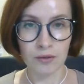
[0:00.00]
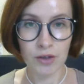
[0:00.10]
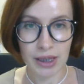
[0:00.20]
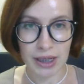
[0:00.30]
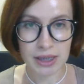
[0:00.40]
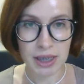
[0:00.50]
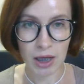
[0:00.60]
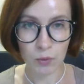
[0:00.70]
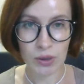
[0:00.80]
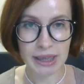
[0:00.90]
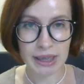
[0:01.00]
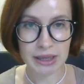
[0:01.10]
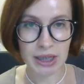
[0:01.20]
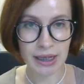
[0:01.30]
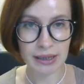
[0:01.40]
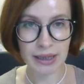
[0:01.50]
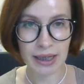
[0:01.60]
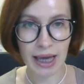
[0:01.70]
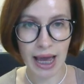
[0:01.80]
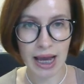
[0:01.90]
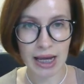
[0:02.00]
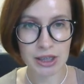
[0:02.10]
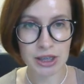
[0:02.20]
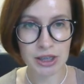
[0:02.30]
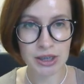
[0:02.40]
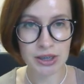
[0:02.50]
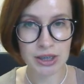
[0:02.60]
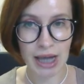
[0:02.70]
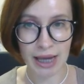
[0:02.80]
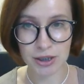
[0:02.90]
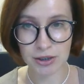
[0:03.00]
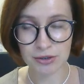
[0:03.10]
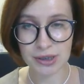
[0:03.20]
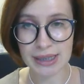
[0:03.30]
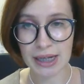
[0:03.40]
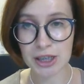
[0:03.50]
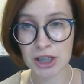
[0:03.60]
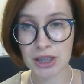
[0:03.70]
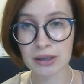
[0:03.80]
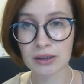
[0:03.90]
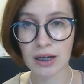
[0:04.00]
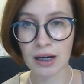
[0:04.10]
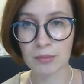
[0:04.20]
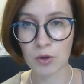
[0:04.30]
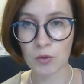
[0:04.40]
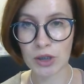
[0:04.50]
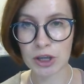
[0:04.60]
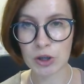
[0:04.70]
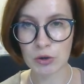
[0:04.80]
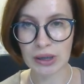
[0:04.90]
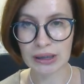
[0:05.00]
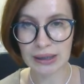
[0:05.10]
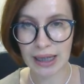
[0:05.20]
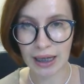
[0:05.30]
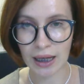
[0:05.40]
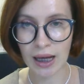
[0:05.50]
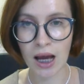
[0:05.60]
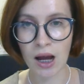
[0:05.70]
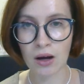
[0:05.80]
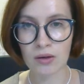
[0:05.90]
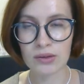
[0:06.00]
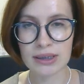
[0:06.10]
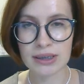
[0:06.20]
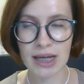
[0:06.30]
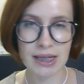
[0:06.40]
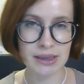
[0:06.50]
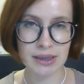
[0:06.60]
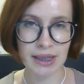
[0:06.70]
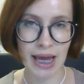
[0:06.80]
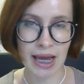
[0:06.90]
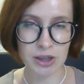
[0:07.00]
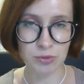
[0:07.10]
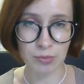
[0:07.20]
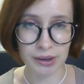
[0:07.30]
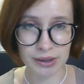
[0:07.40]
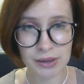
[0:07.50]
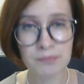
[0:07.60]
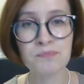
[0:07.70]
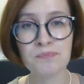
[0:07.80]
For this, we need the cache tester section. I'm going to click on the test cache button.